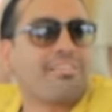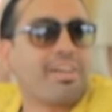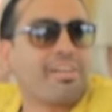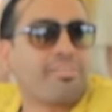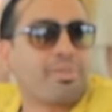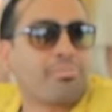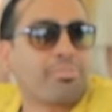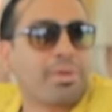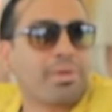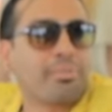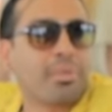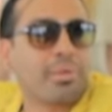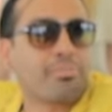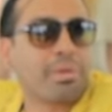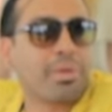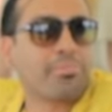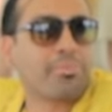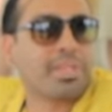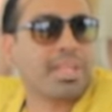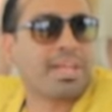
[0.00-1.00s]
I've ever been where
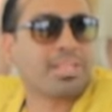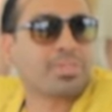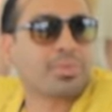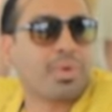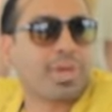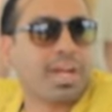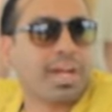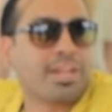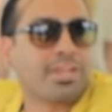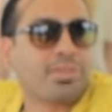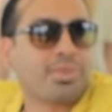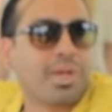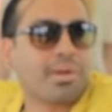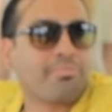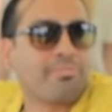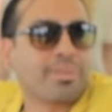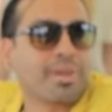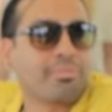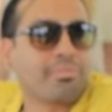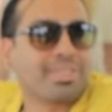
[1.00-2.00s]
people ask what country I'm
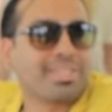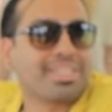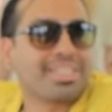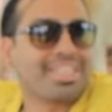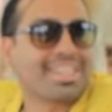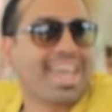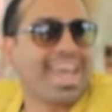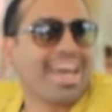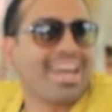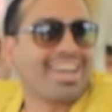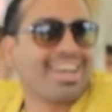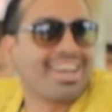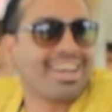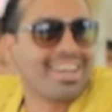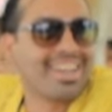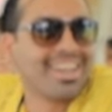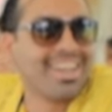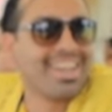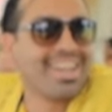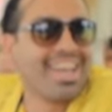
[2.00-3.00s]
from is in Canada.
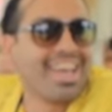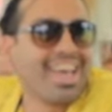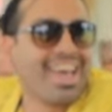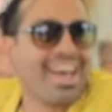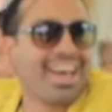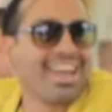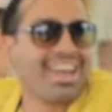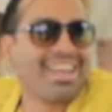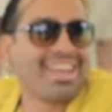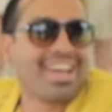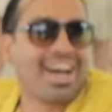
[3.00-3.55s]
And